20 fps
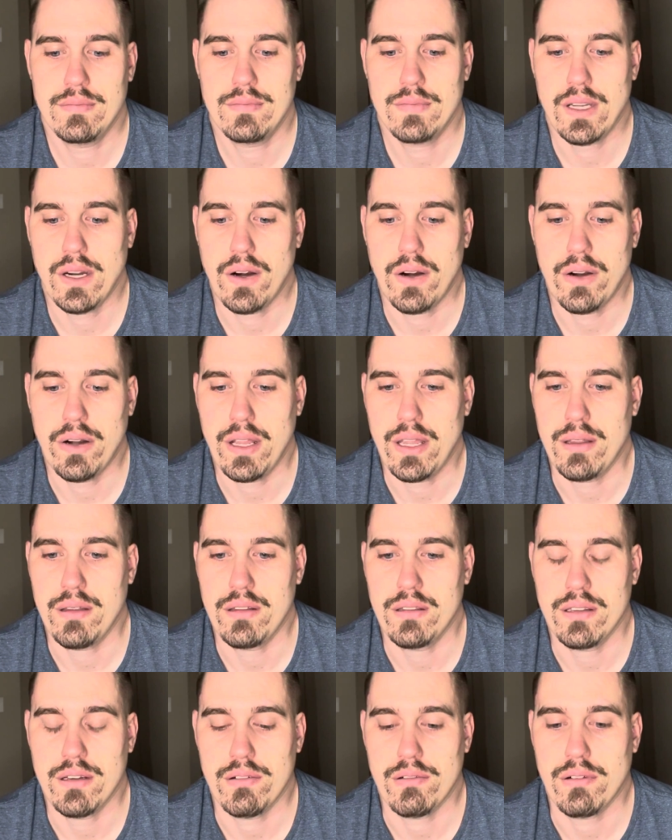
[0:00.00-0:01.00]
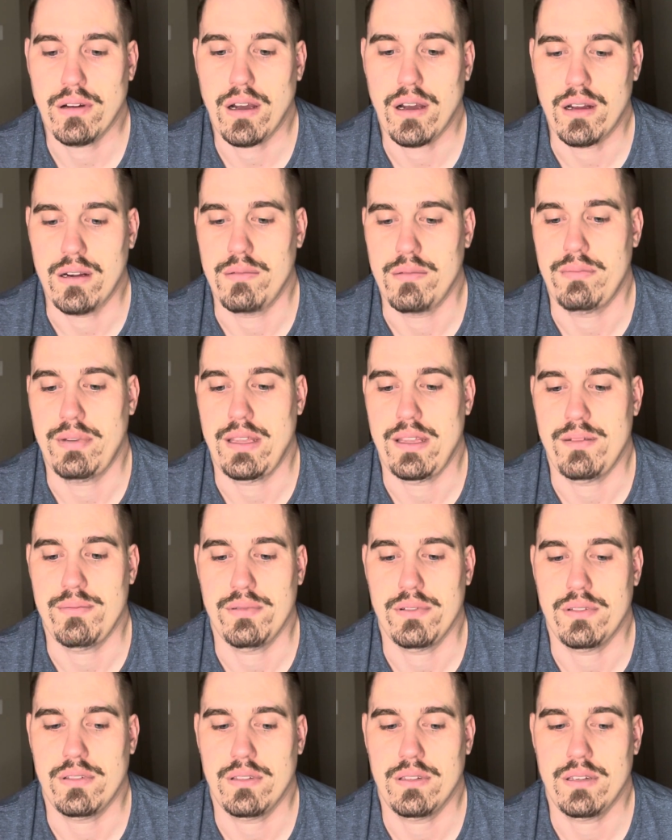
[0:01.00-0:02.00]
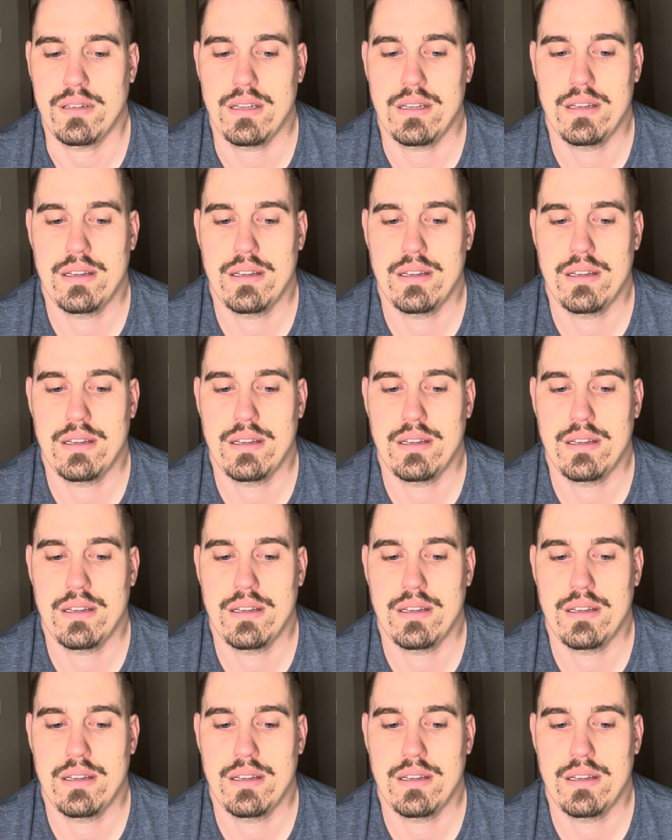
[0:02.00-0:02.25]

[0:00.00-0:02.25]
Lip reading: hurting the wrong people,